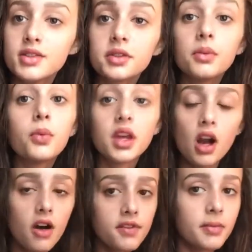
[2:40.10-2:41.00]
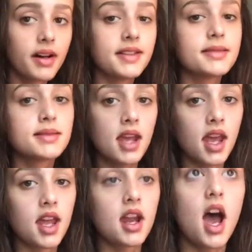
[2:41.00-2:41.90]
So we get off the bus,
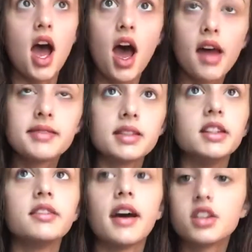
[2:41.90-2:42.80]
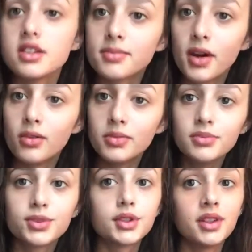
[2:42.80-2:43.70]
and I see that she's in my
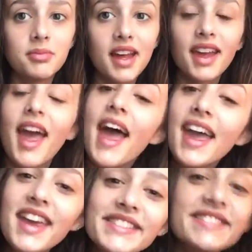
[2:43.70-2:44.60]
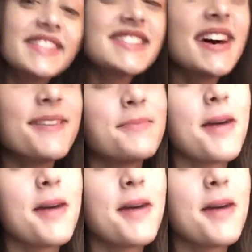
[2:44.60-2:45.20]
homeroom, so I'm like, hey, what's up?